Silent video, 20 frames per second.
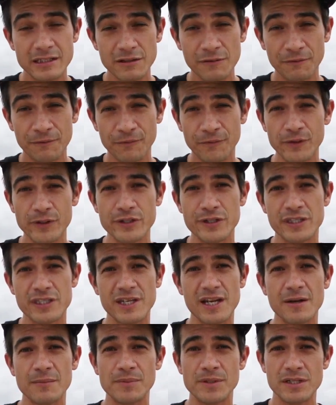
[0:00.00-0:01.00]
the first
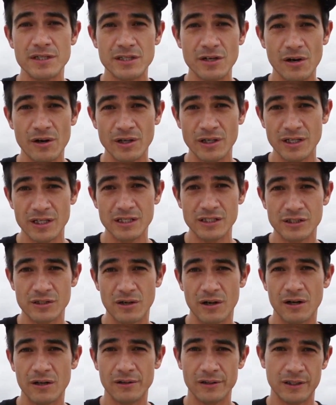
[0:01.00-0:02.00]
step to starting to get your
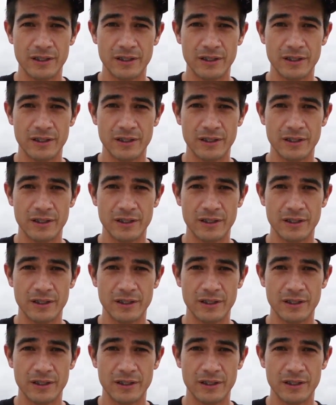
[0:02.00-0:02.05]
ollie